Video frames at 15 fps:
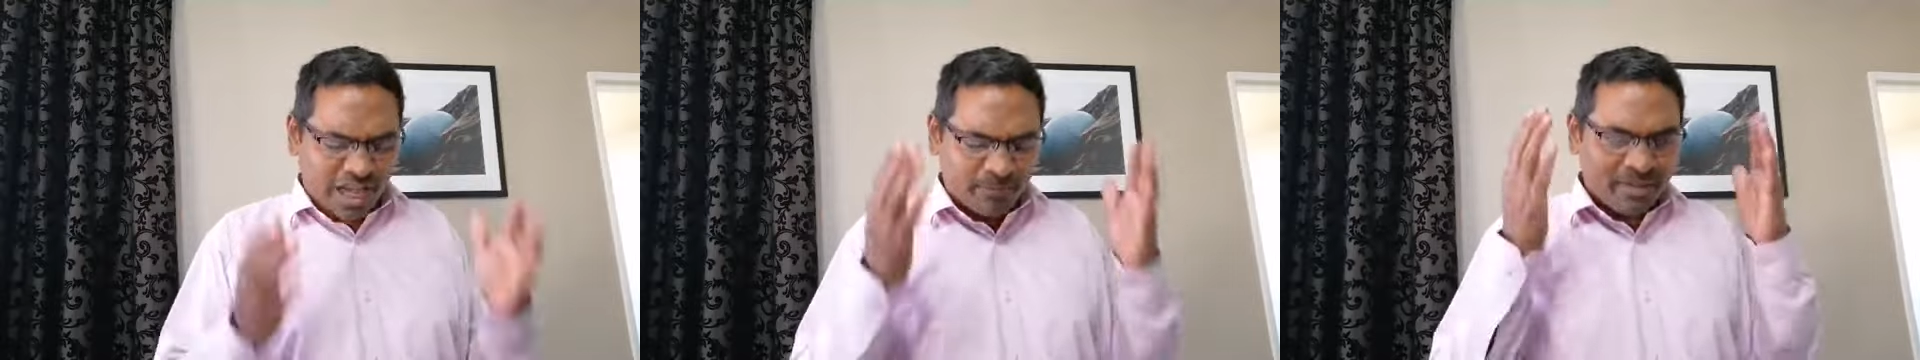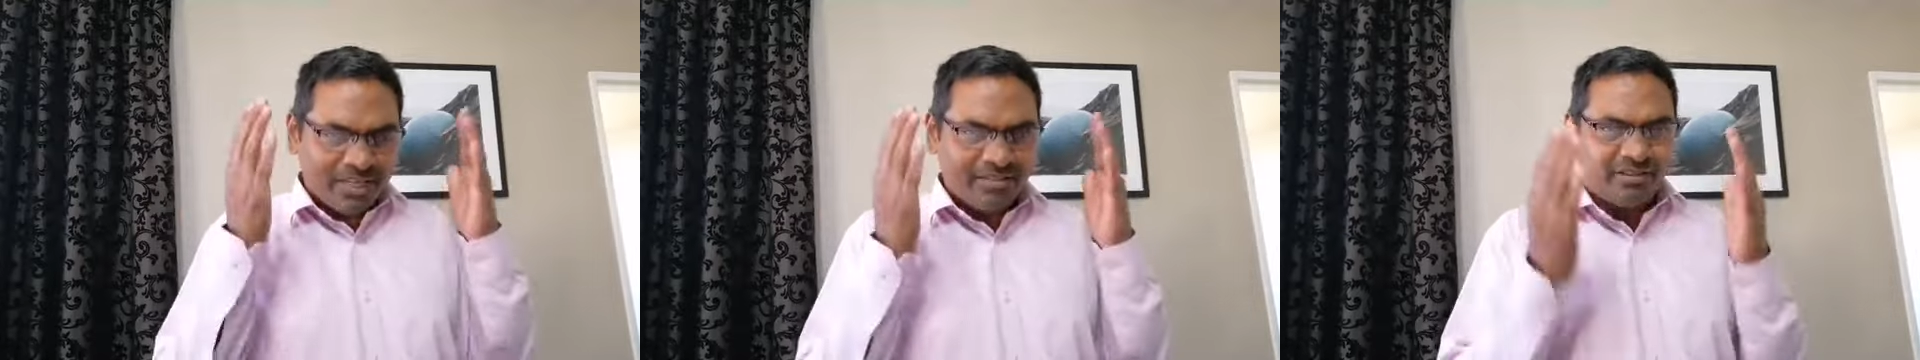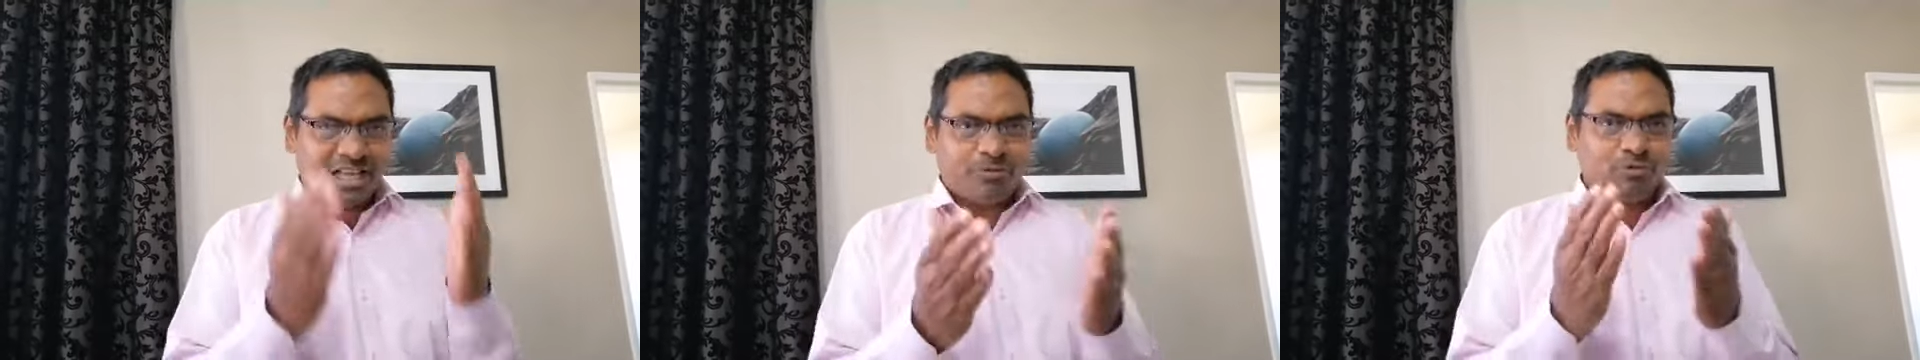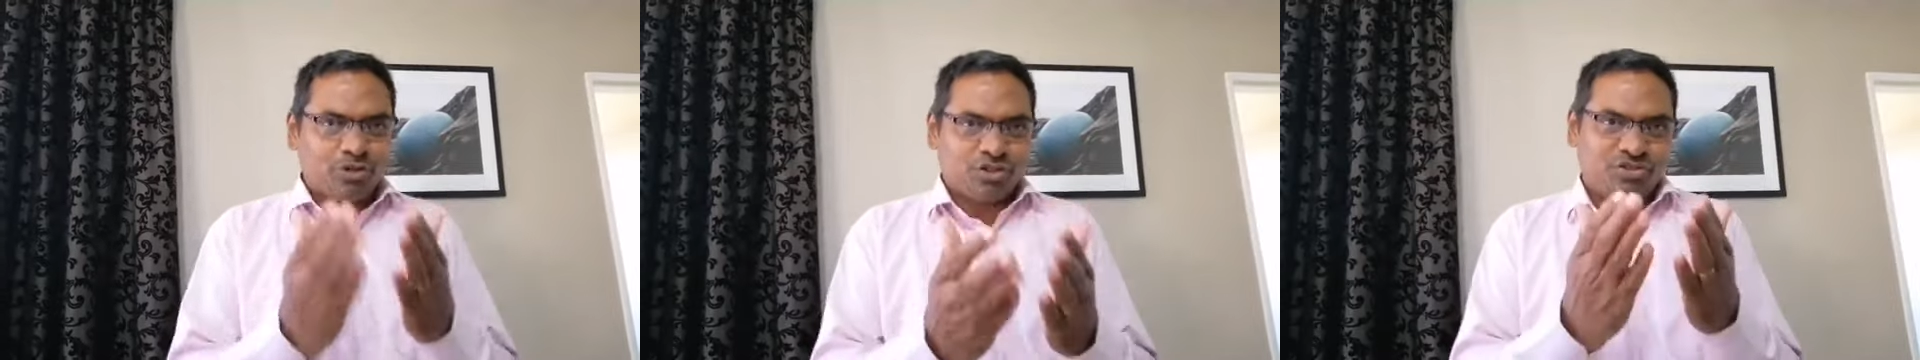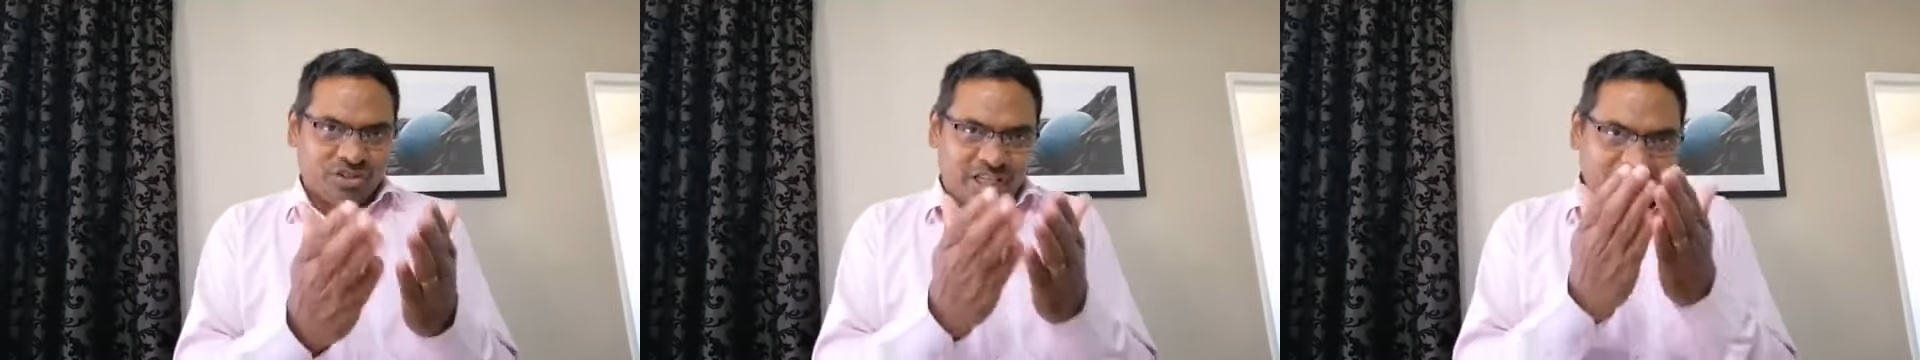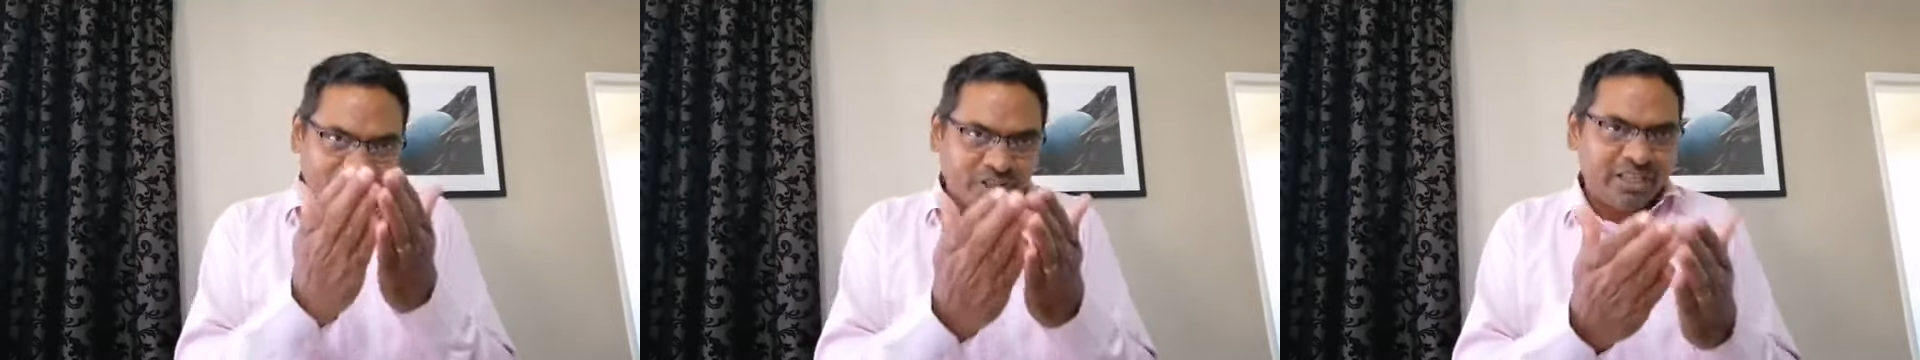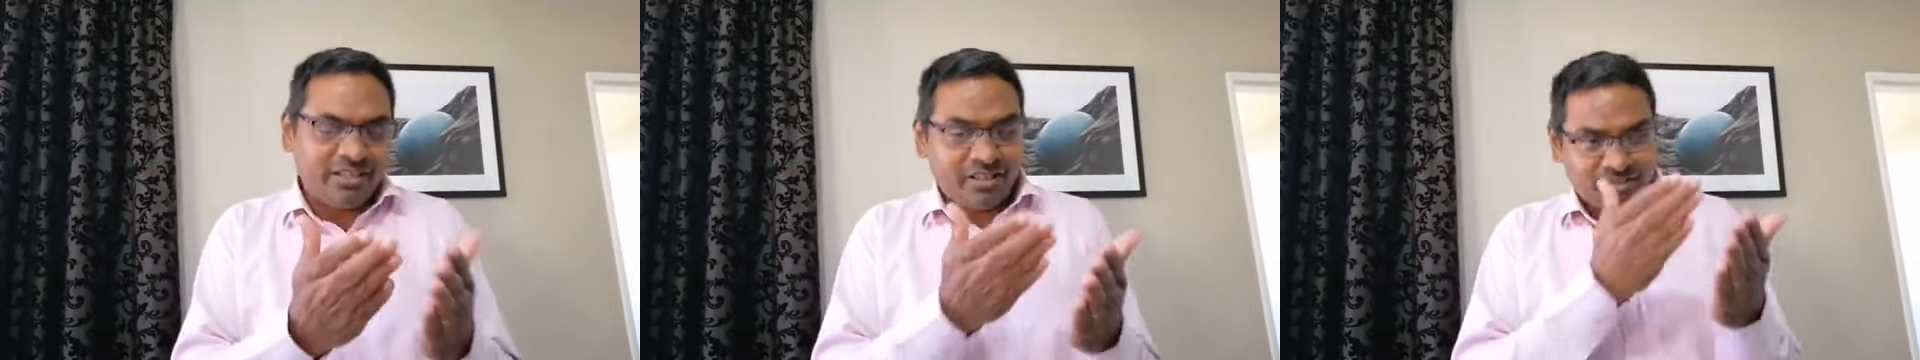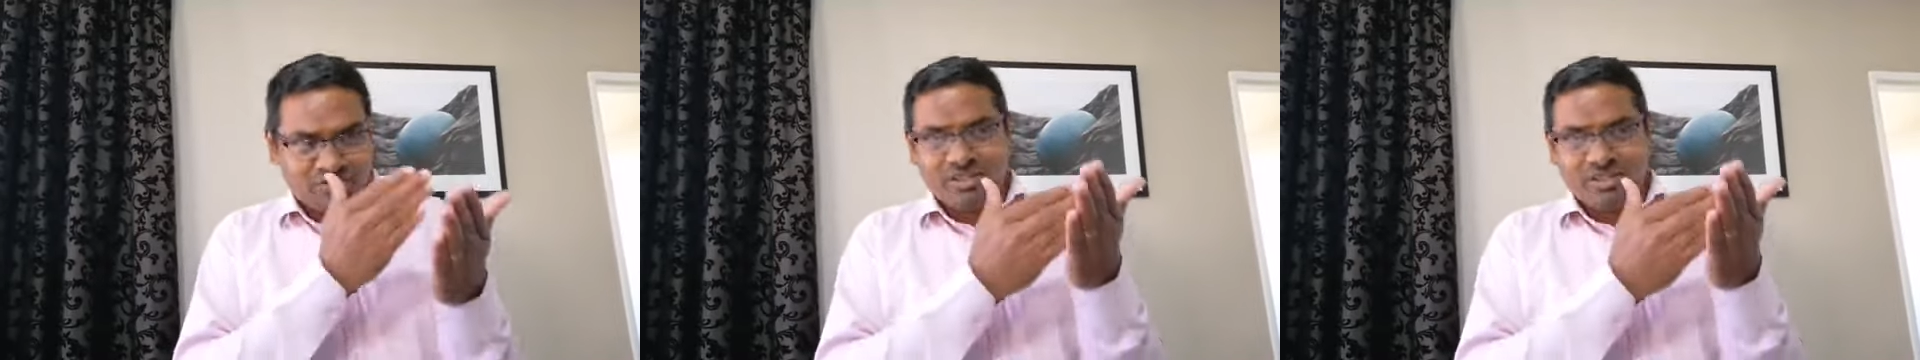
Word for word: i mean that was given